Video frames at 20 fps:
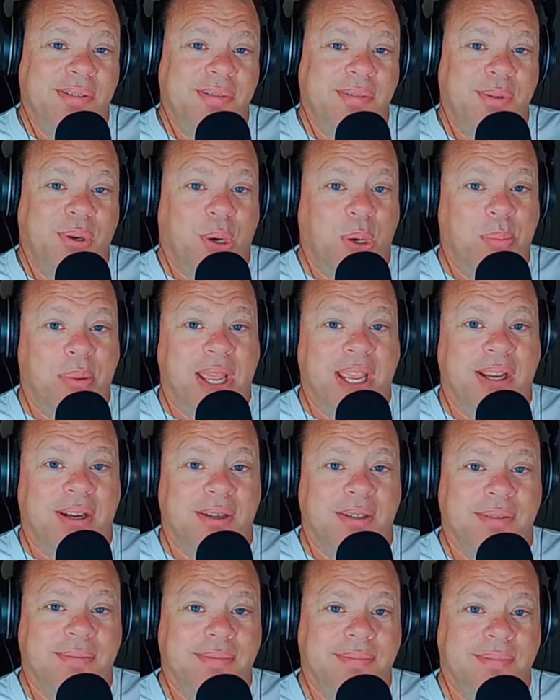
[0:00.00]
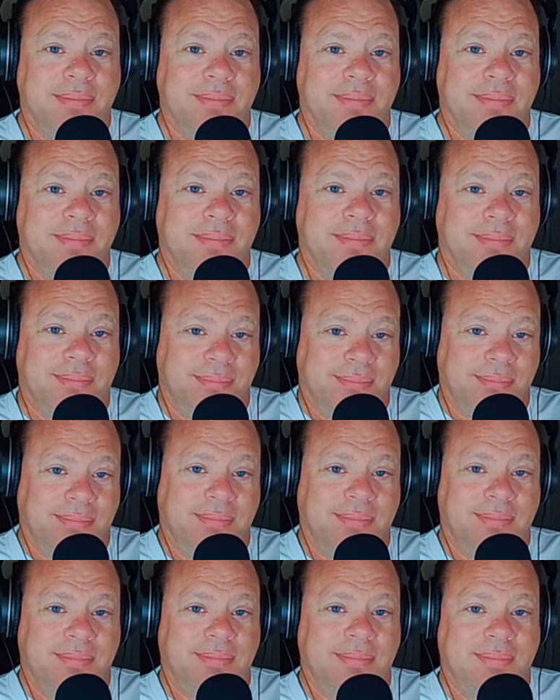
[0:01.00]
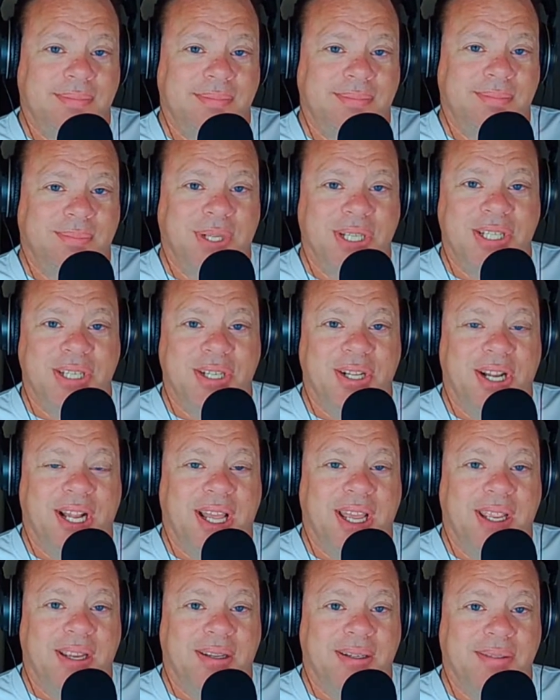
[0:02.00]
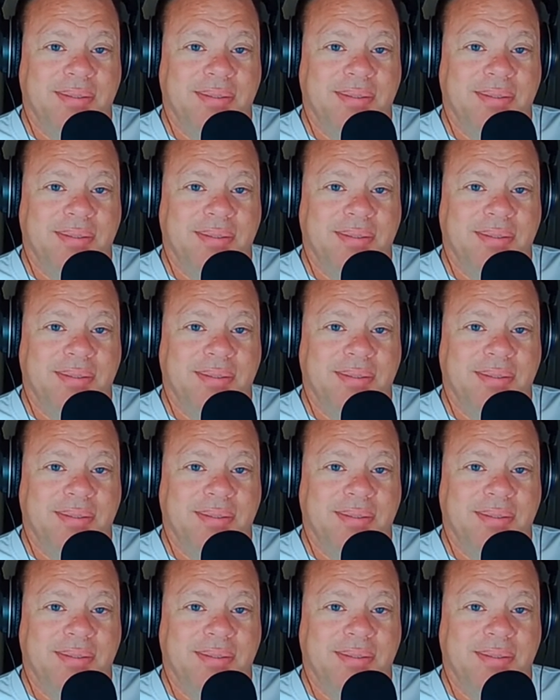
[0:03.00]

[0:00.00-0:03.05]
or banger? Which do you like?